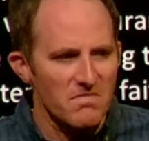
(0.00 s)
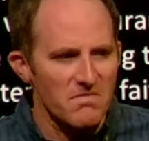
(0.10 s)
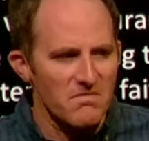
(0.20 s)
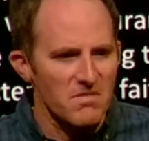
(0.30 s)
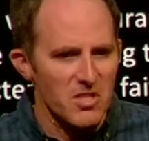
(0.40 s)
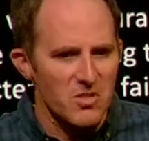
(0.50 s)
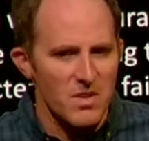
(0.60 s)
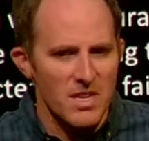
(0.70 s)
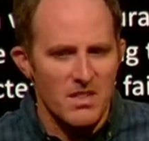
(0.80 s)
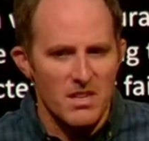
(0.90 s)
the
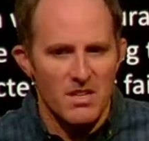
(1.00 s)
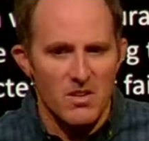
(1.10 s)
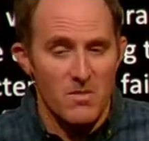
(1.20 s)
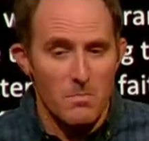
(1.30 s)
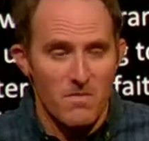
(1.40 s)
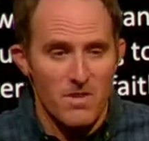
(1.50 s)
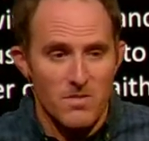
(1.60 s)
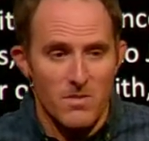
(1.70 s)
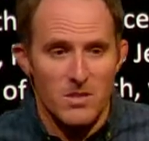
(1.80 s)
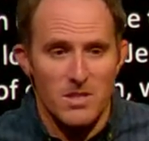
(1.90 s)
strength that, there's a
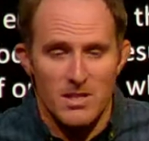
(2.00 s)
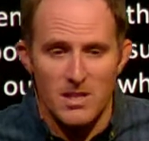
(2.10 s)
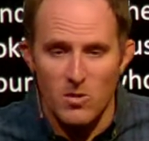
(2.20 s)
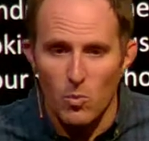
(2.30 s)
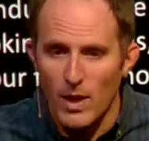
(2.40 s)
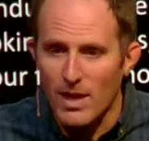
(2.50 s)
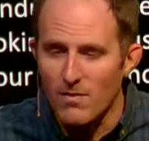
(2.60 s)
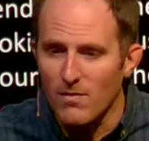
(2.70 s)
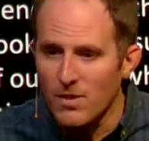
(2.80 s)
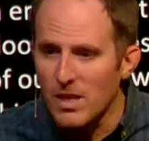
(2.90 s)
verse that says, the wicked
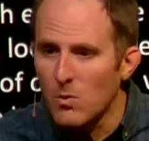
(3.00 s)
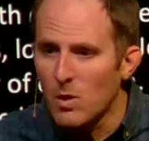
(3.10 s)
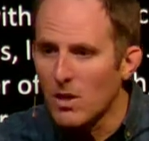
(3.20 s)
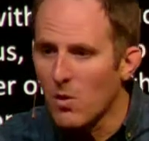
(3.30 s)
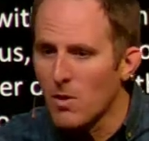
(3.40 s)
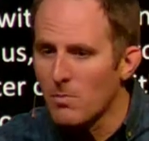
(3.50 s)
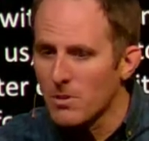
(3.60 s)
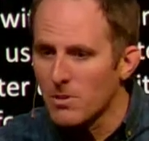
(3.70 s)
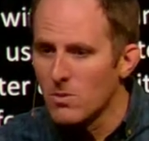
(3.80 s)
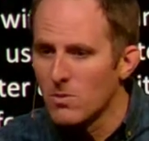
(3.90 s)
flee when no one
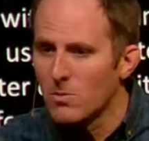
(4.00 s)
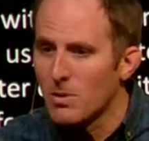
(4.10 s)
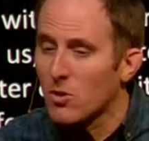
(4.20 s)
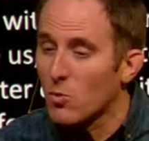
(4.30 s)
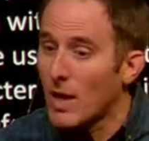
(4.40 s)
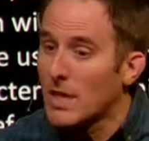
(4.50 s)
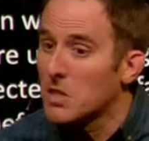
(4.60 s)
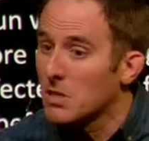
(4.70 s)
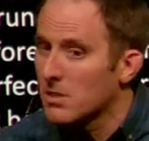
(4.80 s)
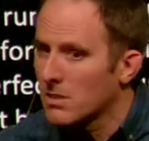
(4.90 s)
pursues, but the
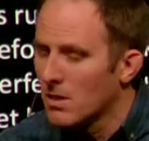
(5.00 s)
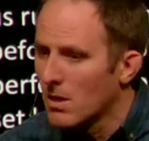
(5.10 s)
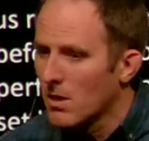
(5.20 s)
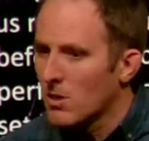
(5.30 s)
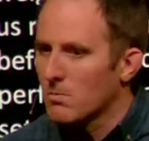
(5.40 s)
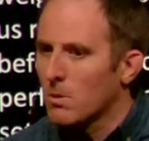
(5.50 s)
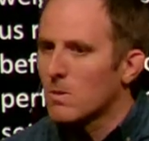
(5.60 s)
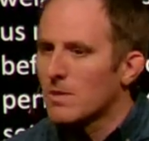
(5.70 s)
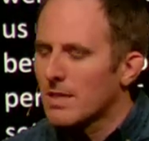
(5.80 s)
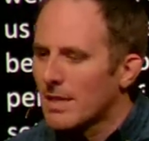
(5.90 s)
righteous are as bold
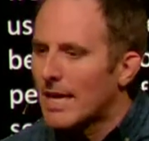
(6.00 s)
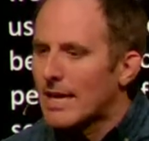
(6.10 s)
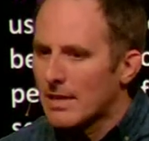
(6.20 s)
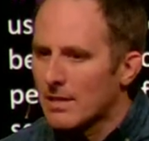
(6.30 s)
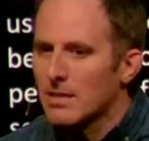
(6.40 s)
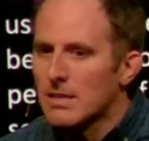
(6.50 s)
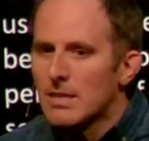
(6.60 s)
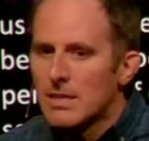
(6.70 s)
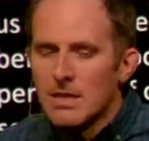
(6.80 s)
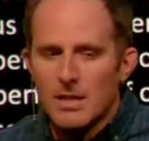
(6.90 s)
as a lion.
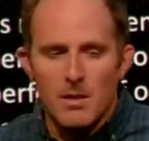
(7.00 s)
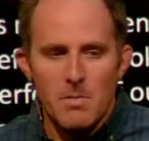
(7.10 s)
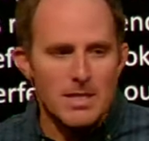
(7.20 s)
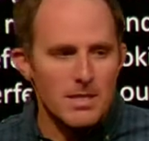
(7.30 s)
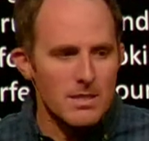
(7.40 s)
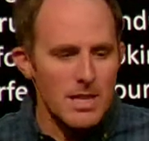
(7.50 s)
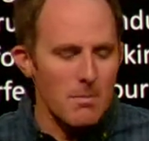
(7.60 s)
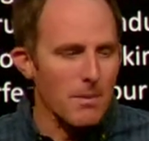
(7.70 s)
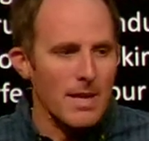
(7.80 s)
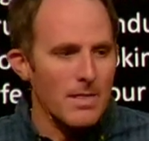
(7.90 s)
The best
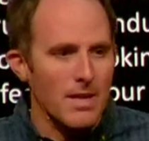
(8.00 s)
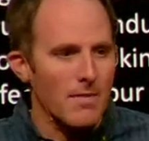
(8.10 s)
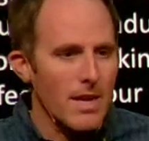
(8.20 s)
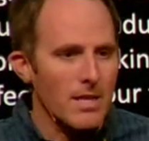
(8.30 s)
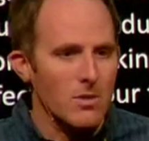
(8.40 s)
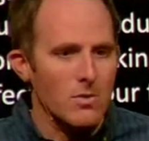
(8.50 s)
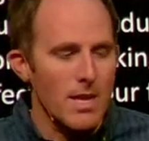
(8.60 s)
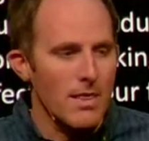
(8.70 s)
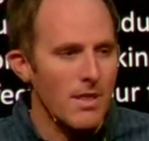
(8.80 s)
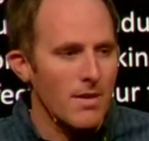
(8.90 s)
example I can think of that is
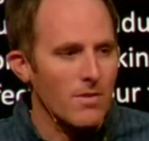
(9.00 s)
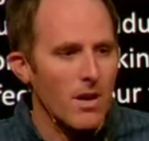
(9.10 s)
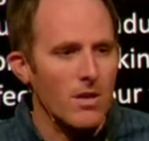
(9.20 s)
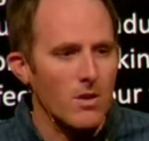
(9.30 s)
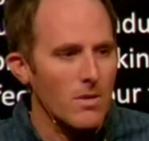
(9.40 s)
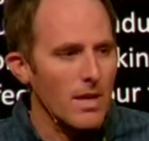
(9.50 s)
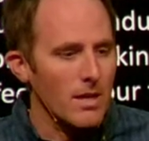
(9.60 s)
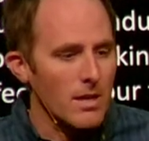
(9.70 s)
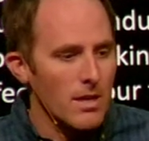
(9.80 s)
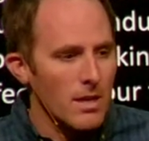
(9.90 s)
Grand Theft Auto. Like,
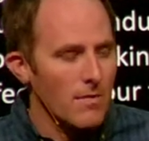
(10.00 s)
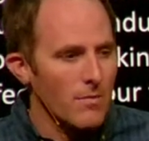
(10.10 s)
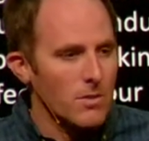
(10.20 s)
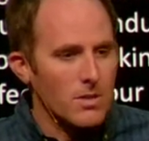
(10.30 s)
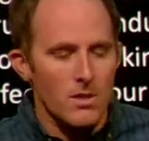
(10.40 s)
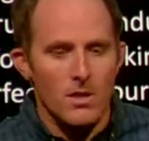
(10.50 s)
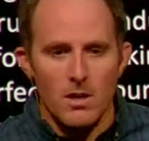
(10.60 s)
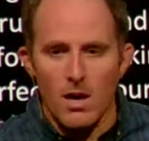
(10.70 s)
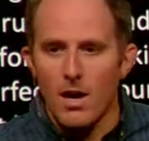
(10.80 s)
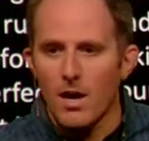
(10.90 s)
if you steal a
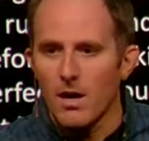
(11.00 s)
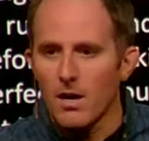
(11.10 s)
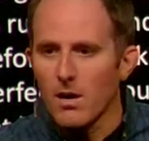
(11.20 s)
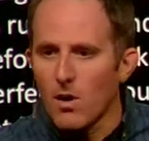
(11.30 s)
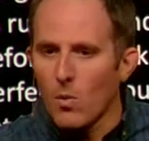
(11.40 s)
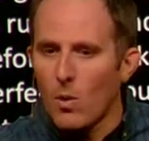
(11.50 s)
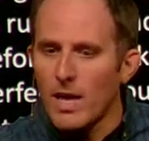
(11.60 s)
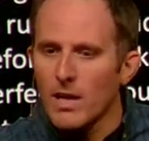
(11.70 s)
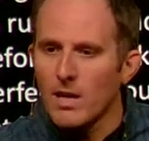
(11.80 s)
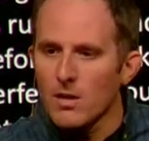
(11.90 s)
car, why are
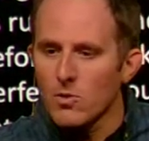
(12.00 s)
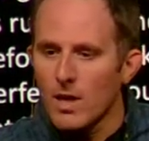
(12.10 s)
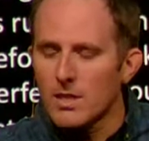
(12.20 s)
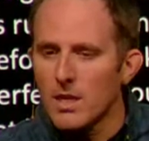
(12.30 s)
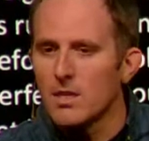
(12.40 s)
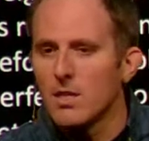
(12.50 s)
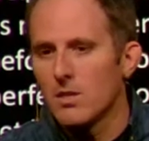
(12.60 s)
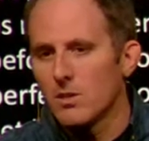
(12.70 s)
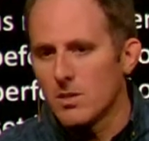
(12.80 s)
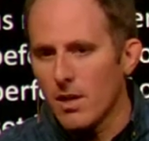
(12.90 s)
you going to draw attention to
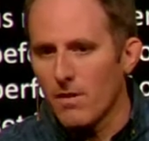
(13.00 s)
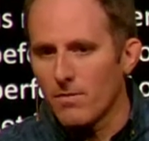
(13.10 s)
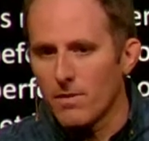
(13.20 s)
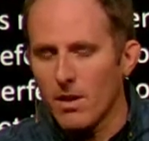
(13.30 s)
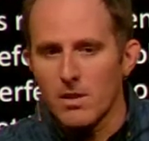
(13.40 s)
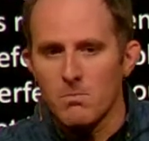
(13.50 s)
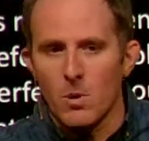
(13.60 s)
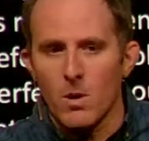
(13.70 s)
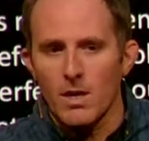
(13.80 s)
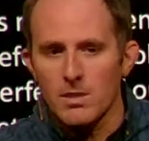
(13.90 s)
yourself? And all these
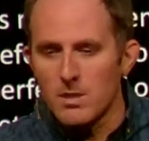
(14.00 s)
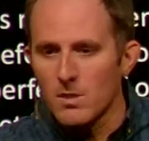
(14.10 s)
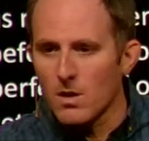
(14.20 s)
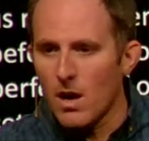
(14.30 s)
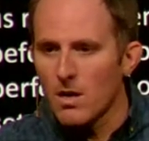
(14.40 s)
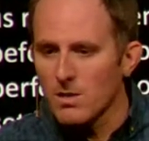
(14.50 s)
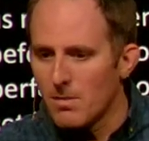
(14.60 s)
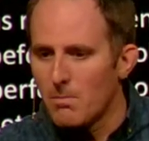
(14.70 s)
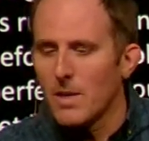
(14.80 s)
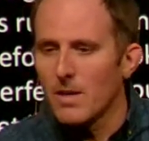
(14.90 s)
morons steal cars and then
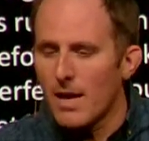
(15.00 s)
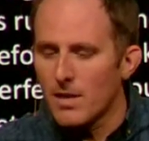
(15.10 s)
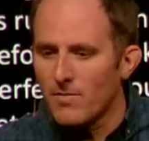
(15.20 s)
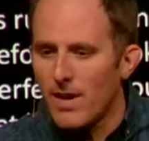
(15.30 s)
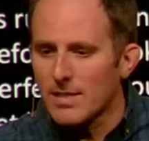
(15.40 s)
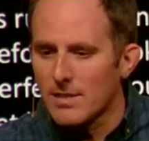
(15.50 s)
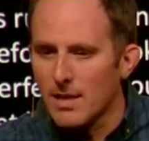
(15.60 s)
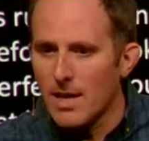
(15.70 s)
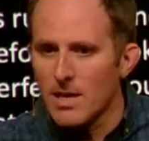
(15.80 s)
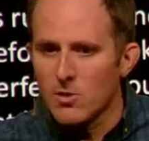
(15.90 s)
peel out as fast as they
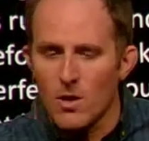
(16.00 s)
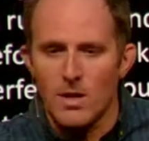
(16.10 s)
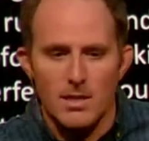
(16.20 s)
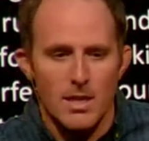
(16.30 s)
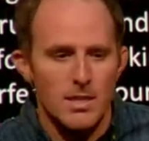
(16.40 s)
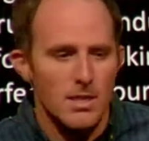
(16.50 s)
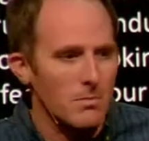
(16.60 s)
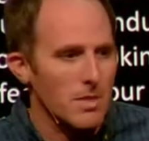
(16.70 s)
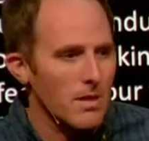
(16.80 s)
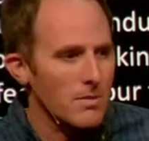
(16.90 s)
can, drawing attention to
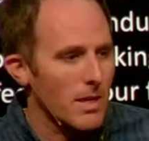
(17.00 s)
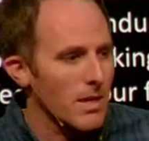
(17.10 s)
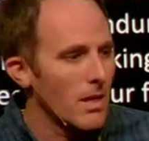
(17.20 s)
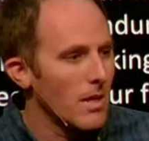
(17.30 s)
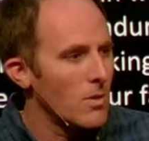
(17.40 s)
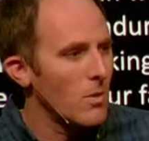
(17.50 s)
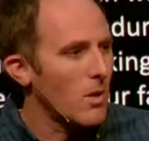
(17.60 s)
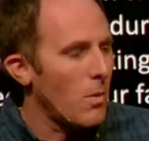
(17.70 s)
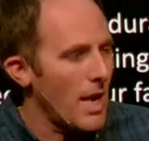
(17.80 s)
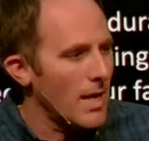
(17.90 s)
themselves. I'm like, do it
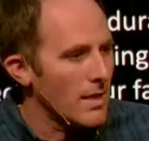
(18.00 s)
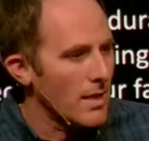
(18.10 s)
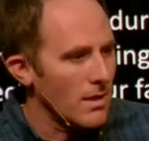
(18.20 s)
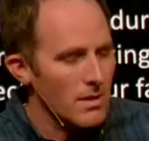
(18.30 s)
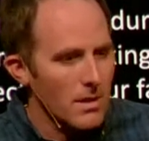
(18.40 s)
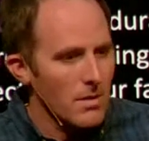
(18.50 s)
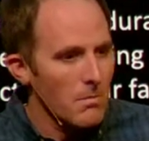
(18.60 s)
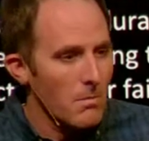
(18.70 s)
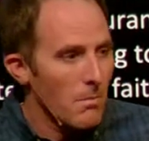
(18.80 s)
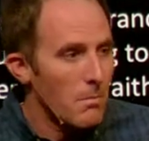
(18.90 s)
quietly.
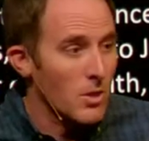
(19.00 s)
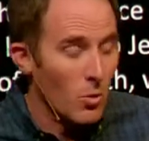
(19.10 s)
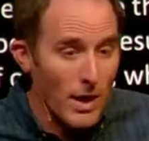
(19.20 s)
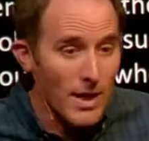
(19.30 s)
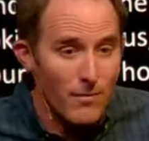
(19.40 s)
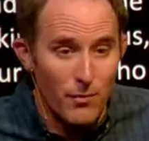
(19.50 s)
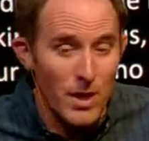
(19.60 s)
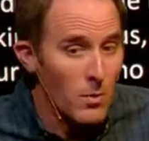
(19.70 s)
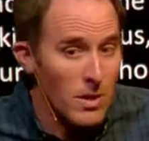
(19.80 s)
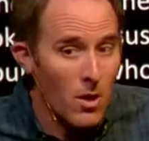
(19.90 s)
But the wicked flee
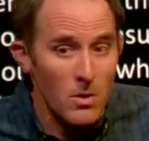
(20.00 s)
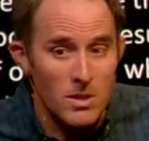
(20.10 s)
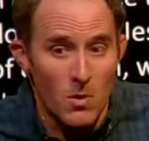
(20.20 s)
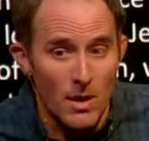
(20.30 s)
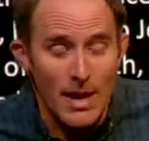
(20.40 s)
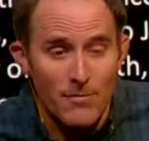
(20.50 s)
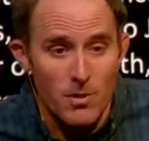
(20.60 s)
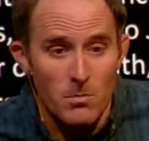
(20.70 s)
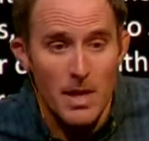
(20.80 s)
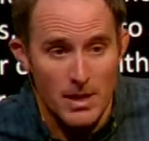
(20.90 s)
when no one's going after
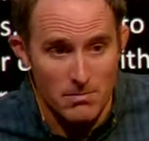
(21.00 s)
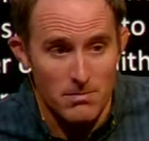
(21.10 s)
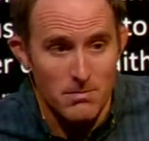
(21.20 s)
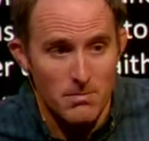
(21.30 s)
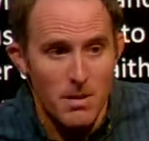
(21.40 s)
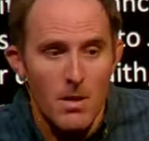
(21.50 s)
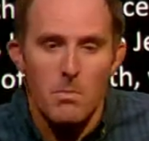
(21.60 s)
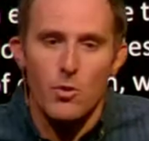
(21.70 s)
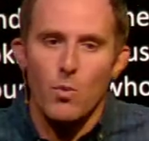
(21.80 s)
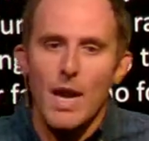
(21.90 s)
them yet. But
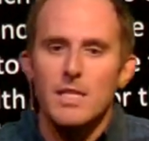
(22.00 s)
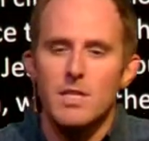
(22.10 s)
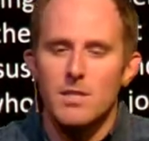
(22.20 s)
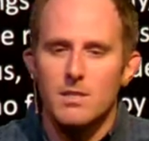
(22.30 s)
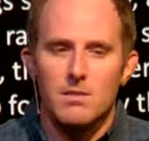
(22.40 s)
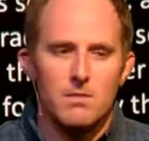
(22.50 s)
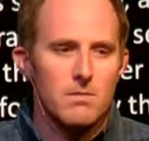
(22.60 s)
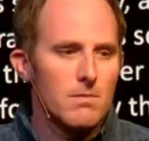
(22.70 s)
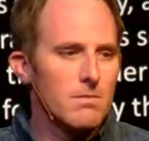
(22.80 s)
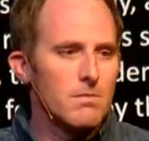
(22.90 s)
the righteous,
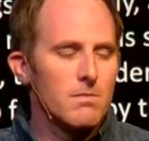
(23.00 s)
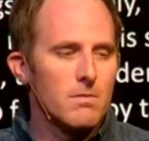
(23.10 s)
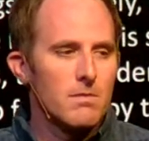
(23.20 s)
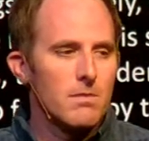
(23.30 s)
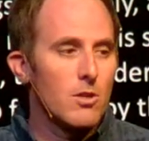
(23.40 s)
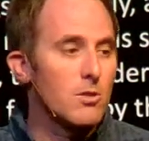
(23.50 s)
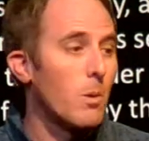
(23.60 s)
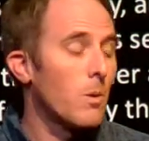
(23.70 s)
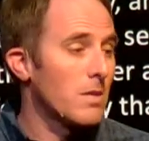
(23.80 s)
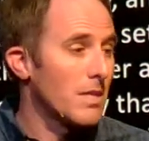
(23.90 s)
they're as
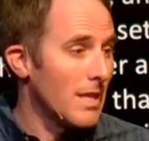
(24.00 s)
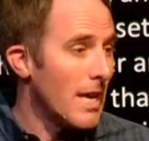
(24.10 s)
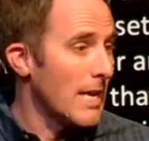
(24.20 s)
bold as a lion.